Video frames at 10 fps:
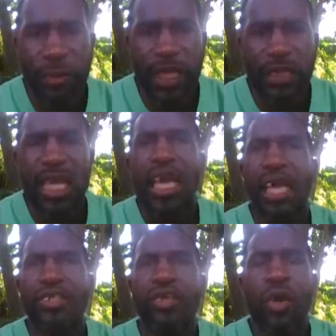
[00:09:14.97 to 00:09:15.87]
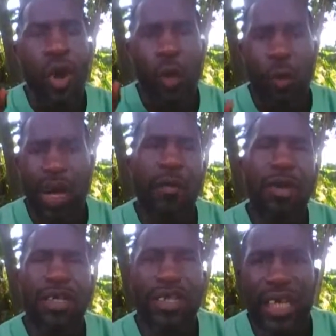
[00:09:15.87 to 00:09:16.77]
place. And so what I
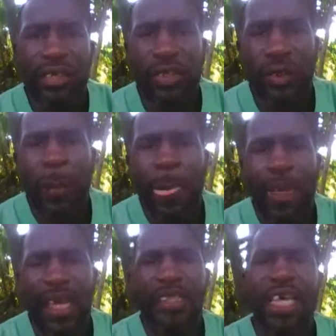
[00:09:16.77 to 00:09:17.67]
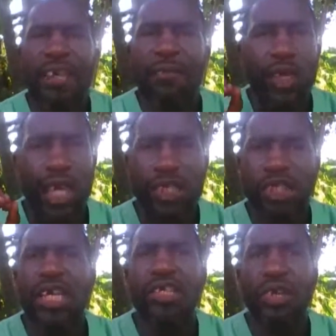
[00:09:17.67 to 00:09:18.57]
want to say to you is that if you can
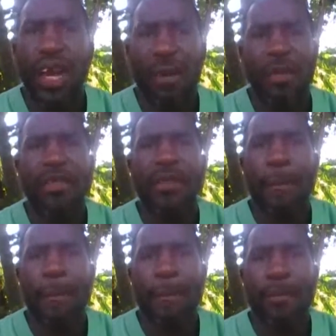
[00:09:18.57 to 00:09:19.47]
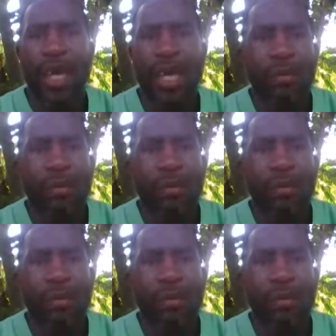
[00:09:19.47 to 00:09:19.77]
change your habit, in